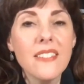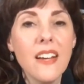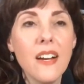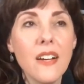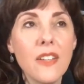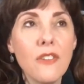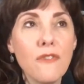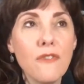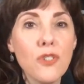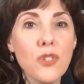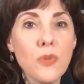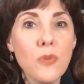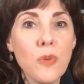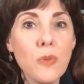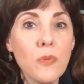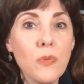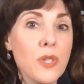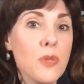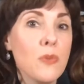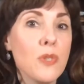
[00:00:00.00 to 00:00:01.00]
the first one
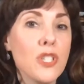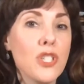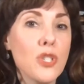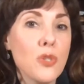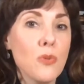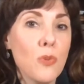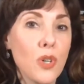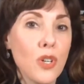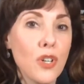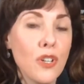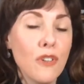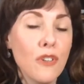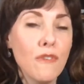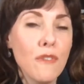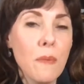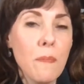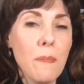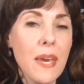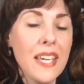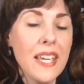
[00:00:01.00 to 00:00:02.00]
was with Swerve, a
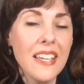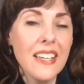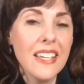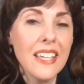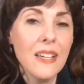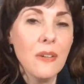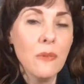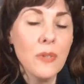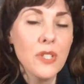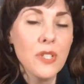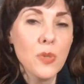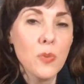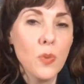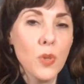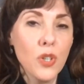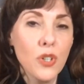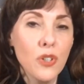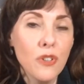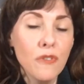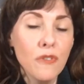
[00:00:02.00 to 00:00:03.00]
baking kit with
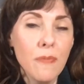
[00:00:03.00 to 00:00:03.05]
Swerve,